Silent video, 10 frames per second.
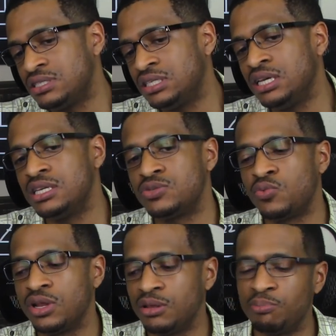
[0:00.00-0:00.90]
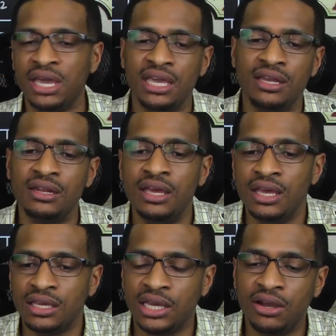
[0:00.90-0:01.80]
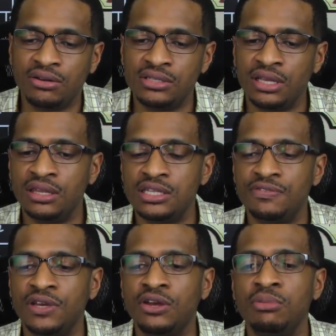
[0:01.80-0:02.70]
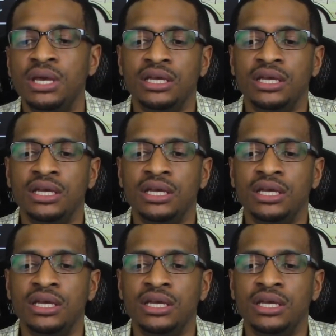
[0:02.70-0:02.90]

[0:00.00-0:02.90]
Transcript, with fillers: She is one of the main characters in this film.